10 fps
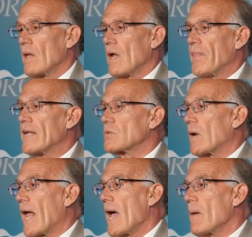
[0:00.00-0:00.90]
and that's
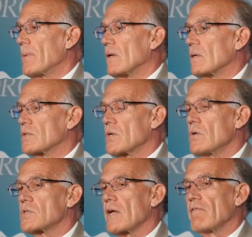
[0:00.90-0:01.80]
what happened. As soon
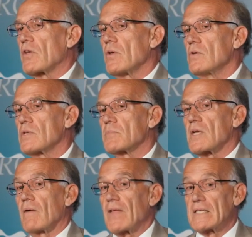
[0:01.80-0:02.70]
as they recused
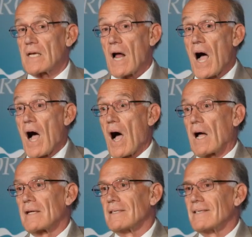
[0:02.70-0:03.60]
themselves, they said, ah,
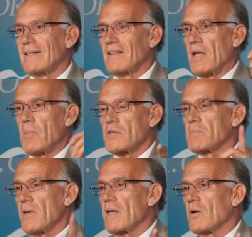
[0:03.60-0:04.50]
they
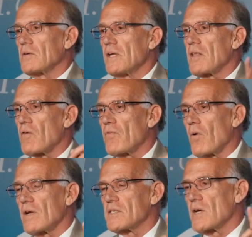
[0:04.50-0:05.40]
must be guilty,
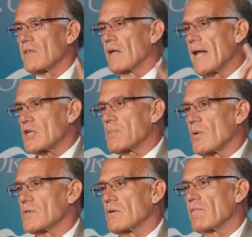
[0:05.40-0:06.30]
therefore let's get the next
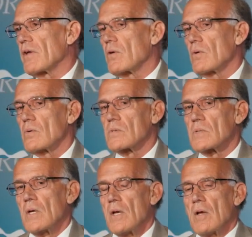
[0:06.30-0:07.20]
person to recuse.
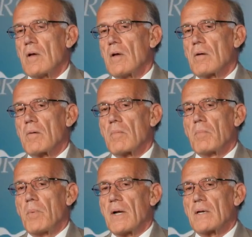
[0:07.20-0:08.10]

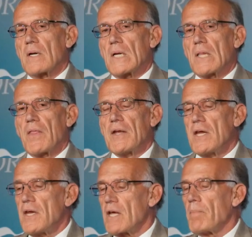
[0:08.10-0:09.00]
But they
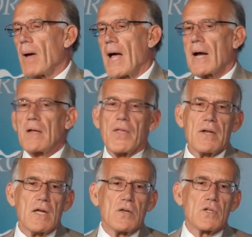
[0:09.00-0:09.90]
need to get back and they
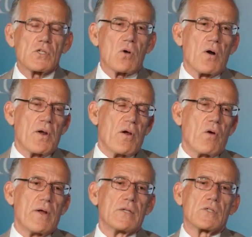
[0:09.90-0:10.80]
need to start
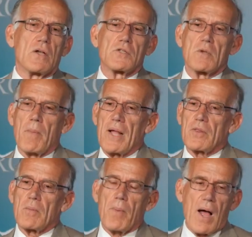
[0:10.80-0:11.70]
hearings on
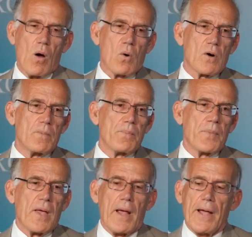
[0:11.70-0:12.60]
Samantha Power
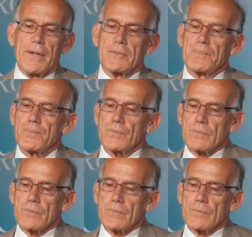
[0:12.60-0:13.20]
and